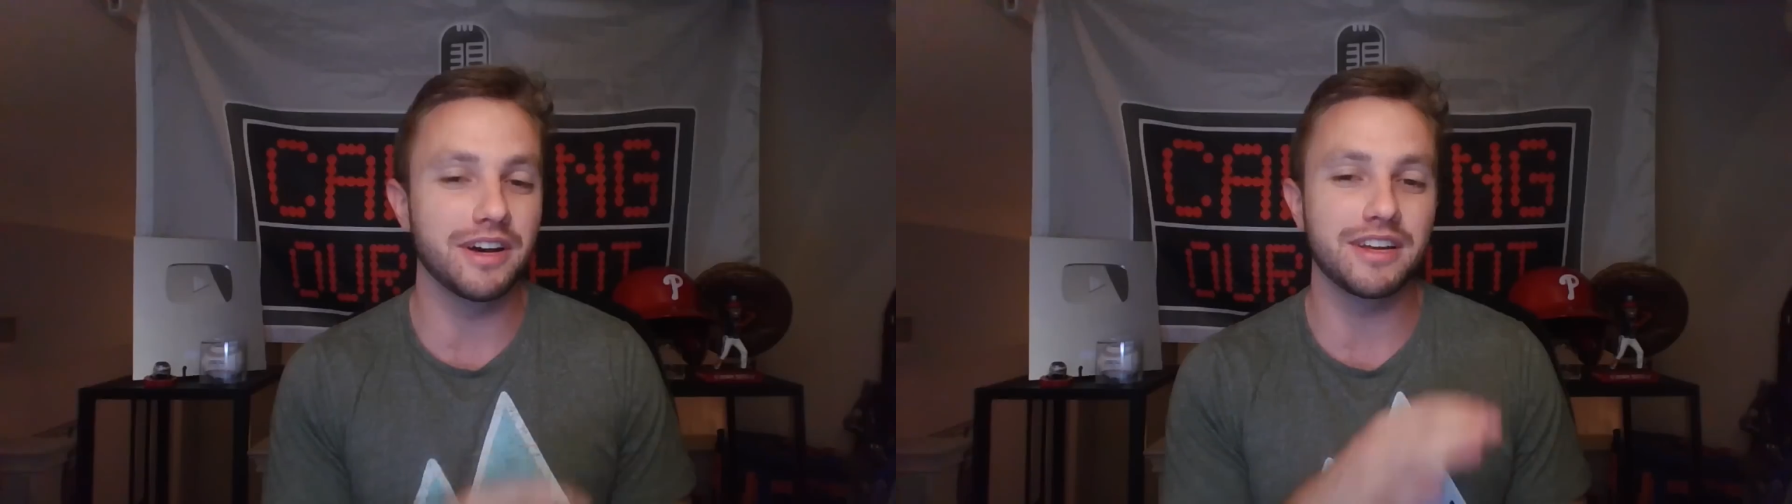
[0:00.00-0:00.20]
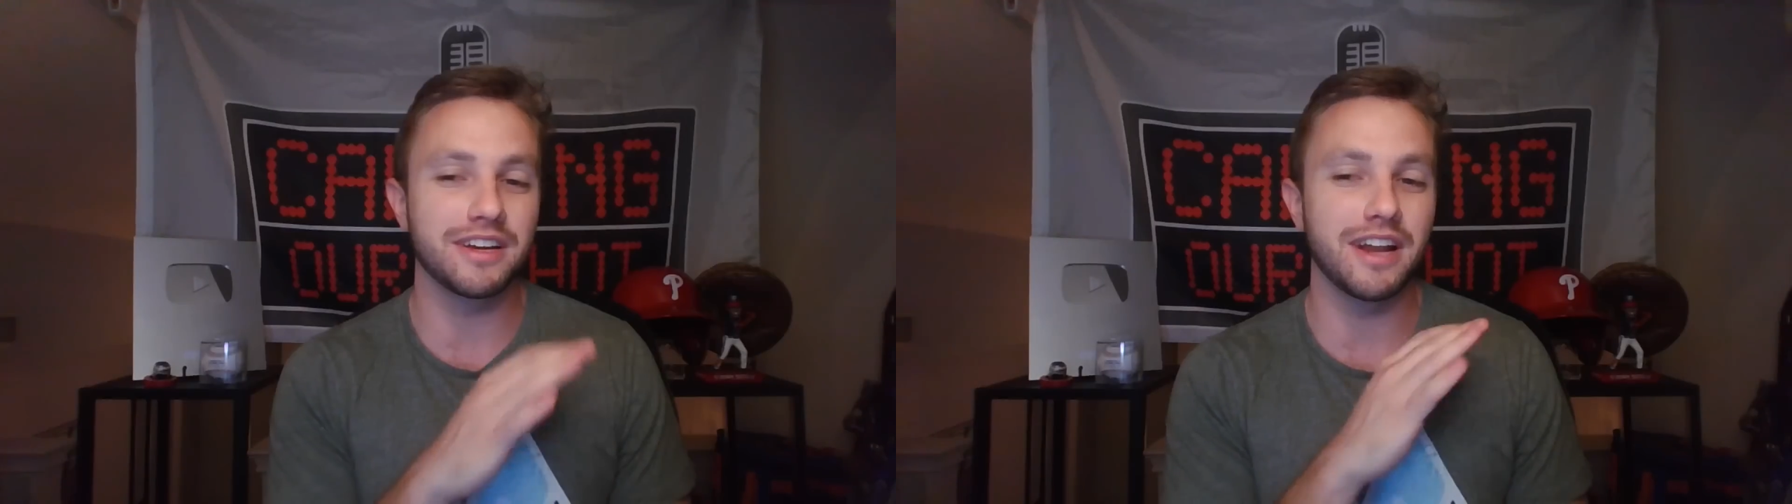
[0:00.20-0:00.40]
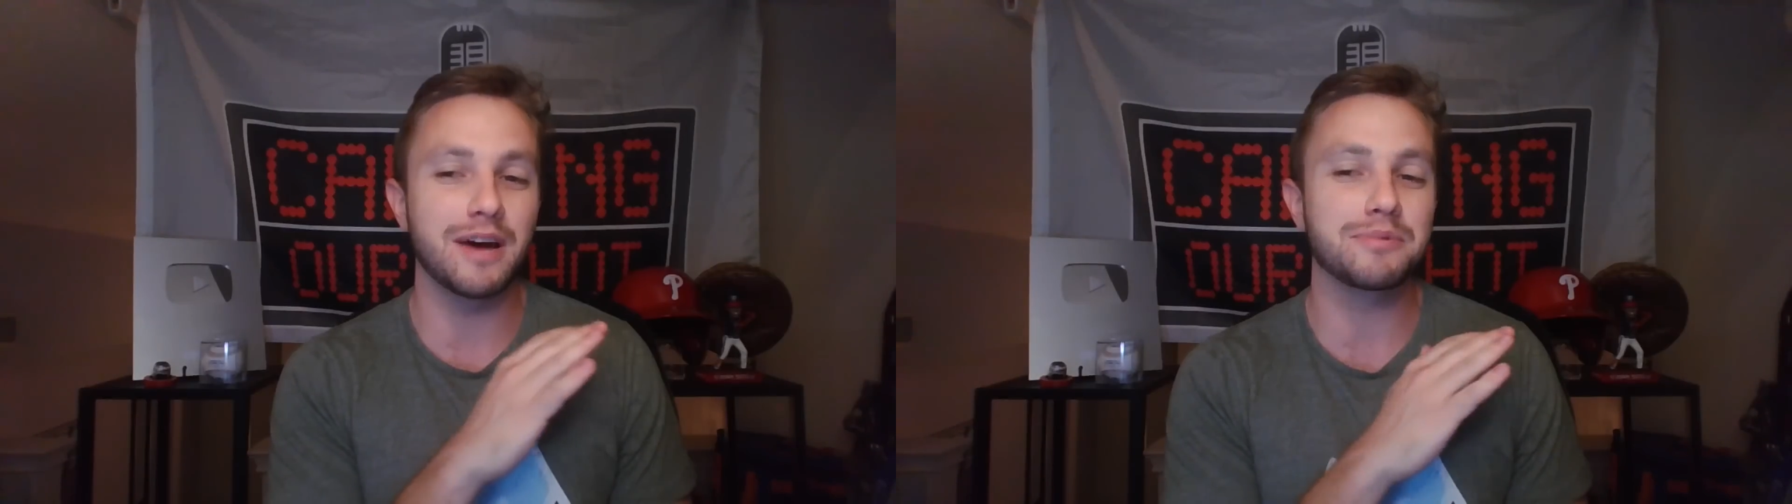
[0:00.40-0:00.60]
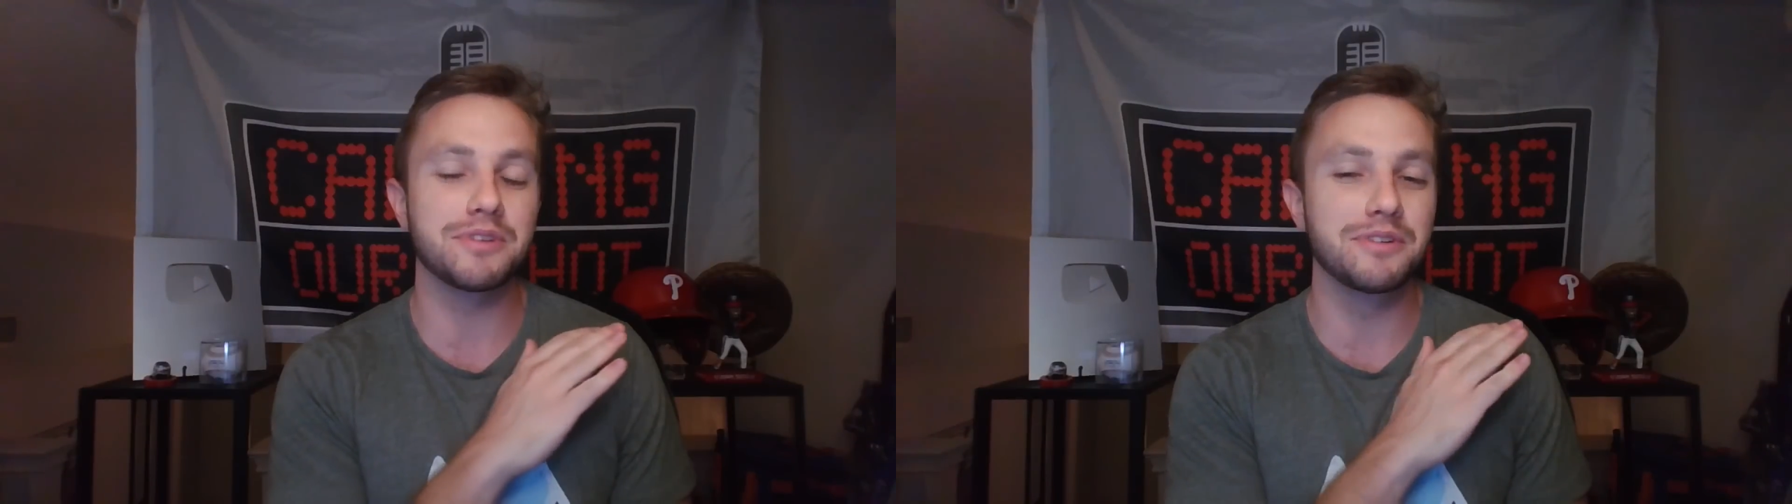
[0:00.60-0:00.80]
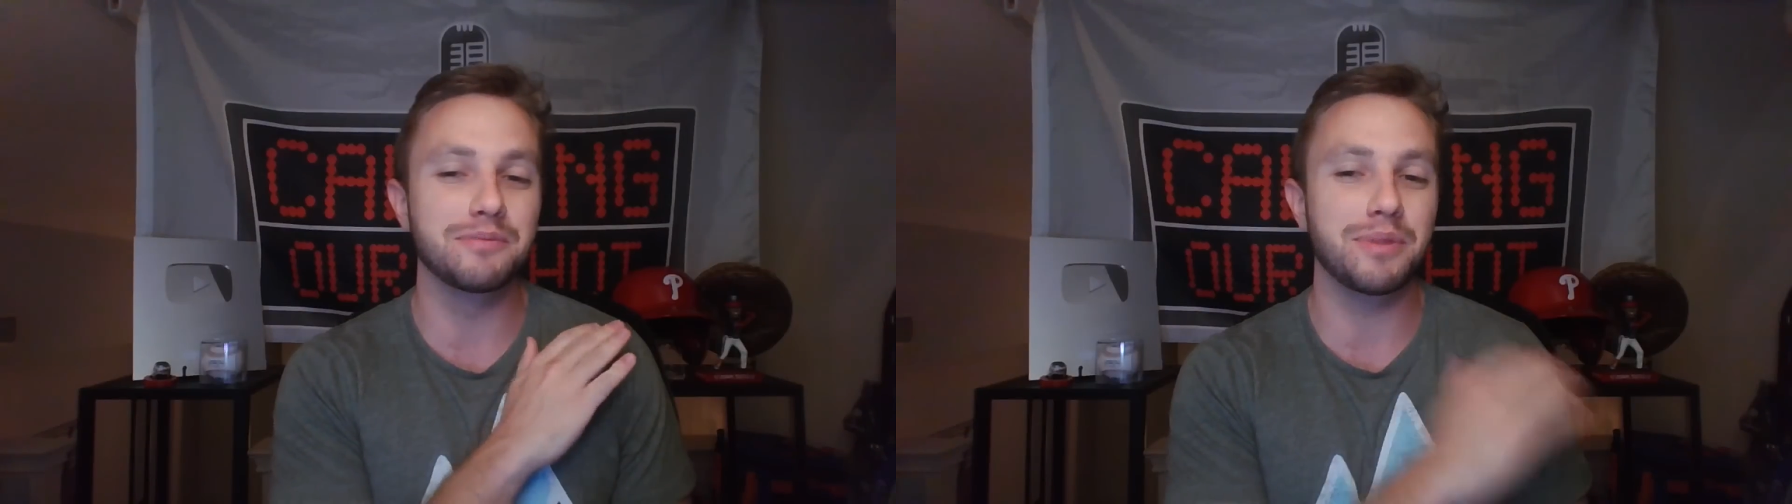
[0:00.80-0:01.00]
like an
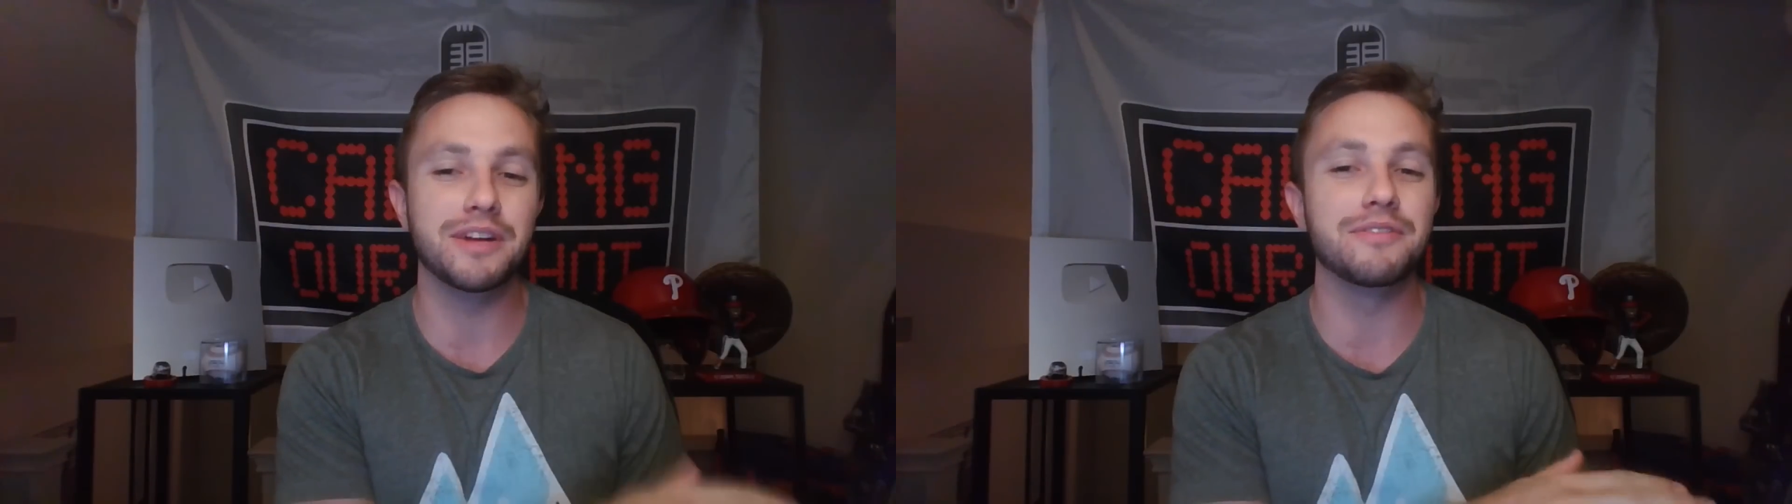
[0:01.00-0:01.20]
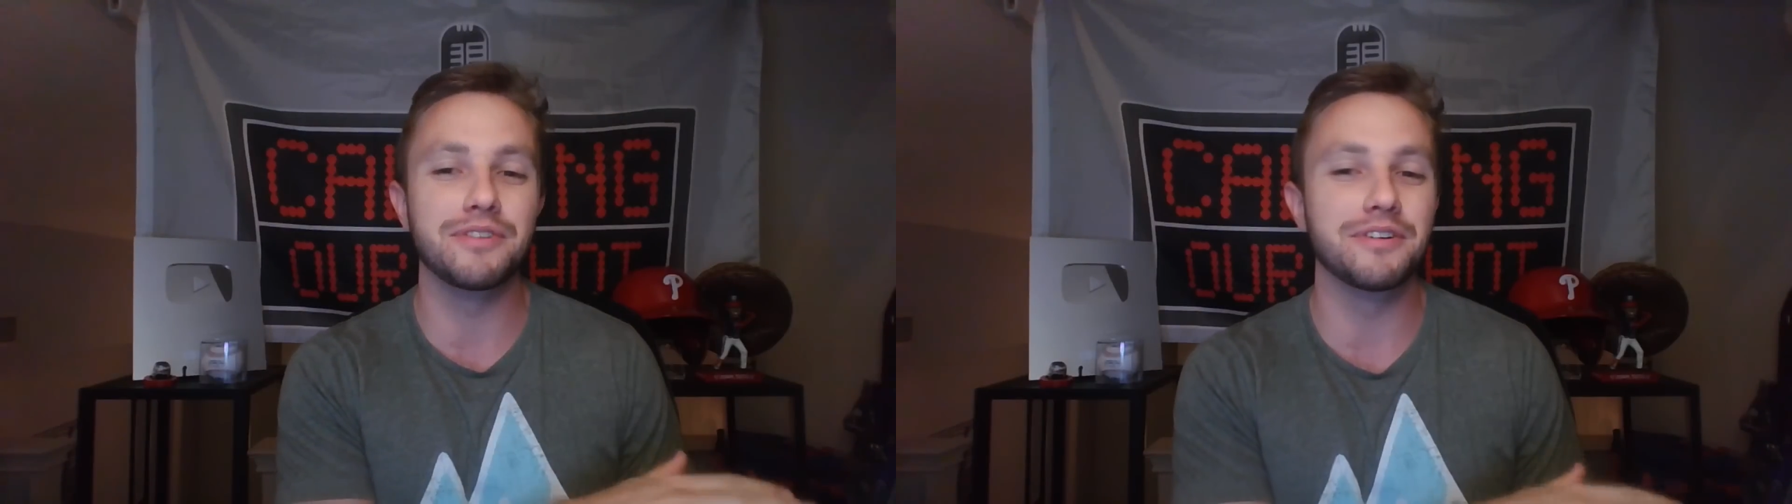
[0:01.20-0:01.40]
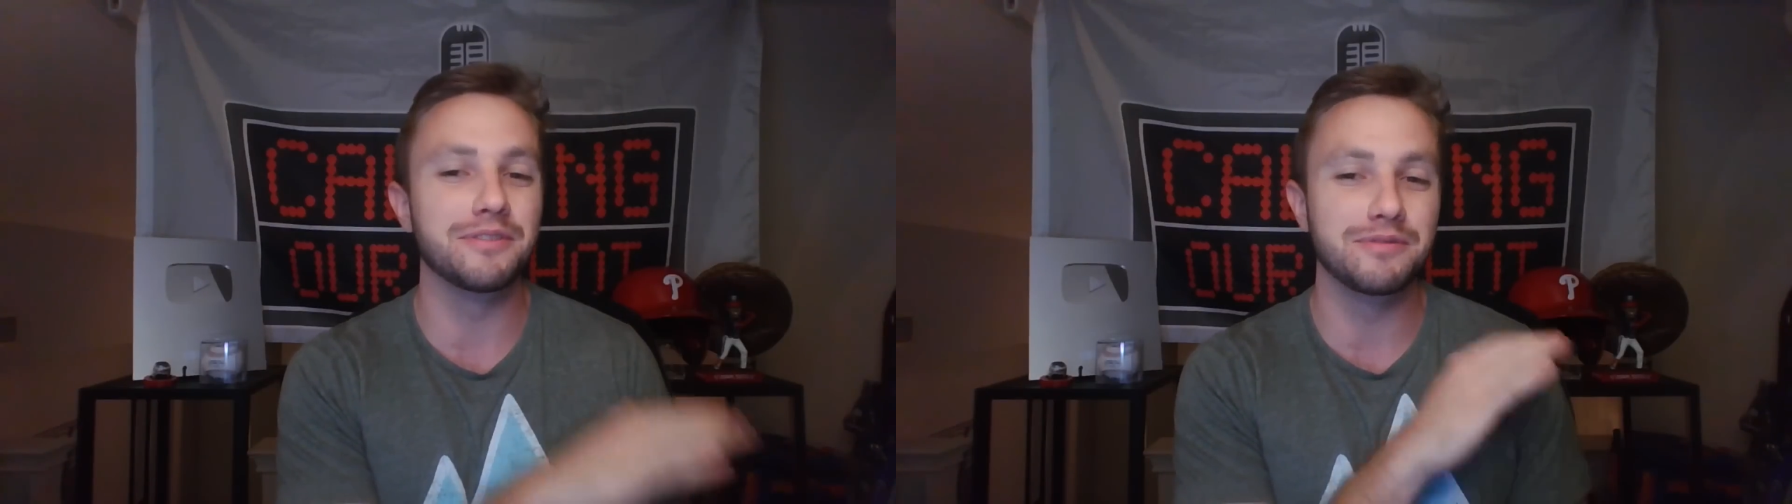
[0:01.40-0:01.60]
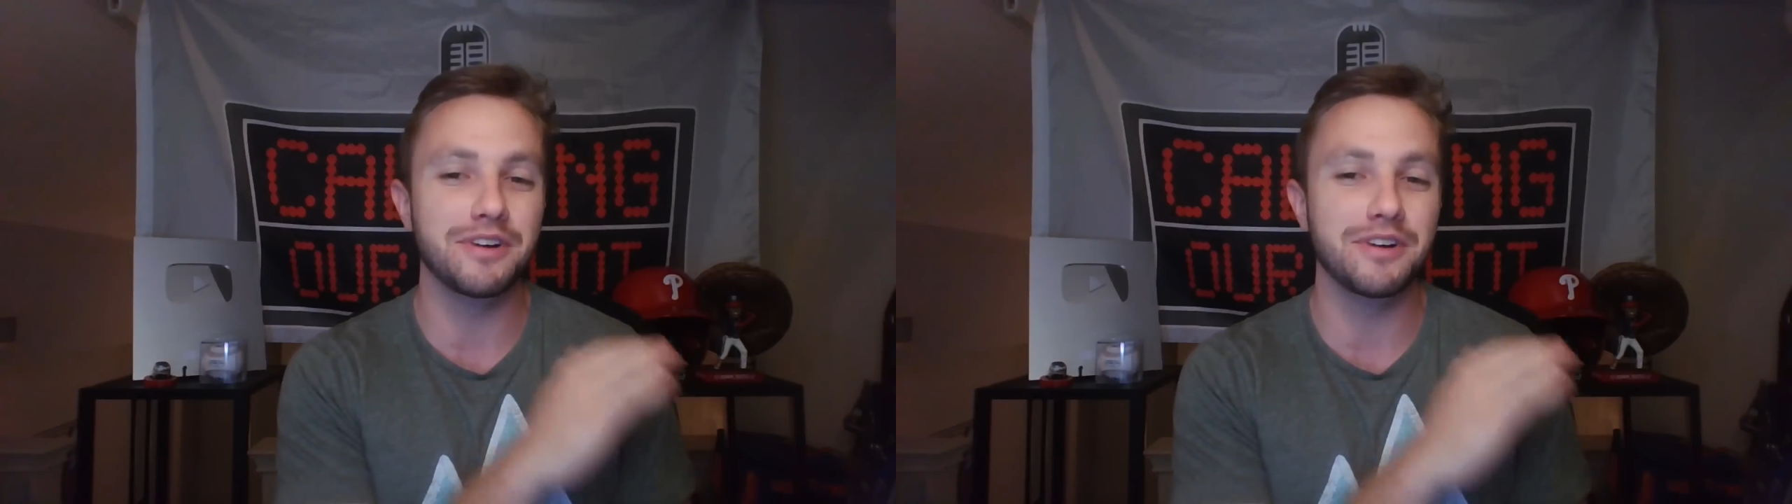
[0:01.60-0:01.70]
absolute pitiful